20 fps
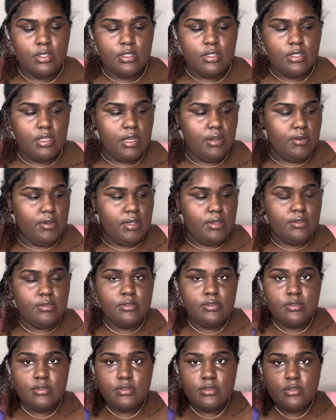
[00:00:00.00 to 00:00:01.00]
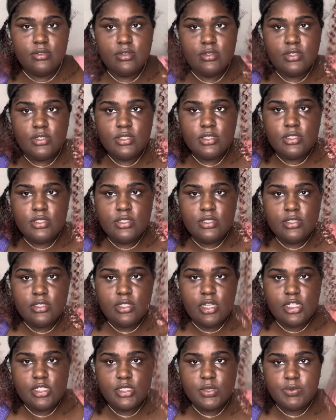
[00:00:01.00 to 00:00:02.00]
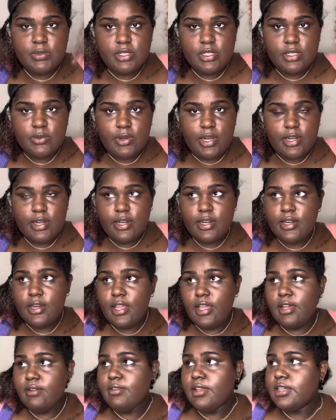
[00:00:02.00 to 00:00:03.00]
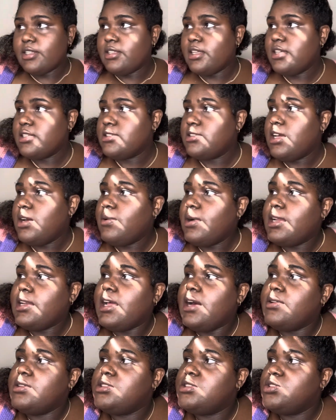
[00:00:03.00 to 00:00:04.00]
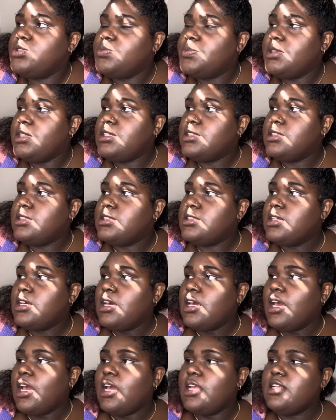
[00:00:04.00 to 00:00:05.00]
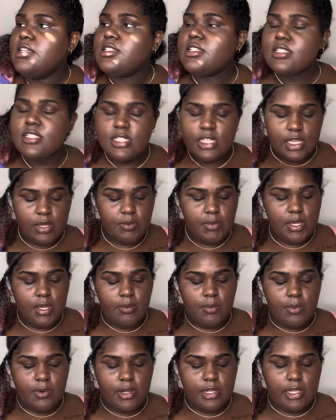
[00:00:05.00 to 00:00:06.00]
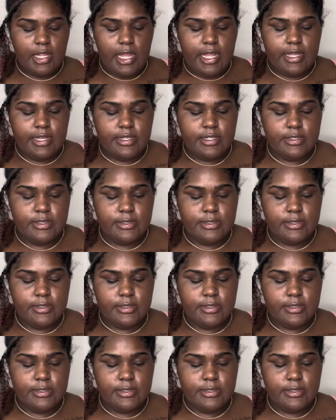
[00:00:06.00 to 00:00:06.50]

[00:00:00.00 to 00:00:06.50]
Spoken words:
I don't know. I just split it right in half like that. So that way now it's two pieces. And it's just to give me a more like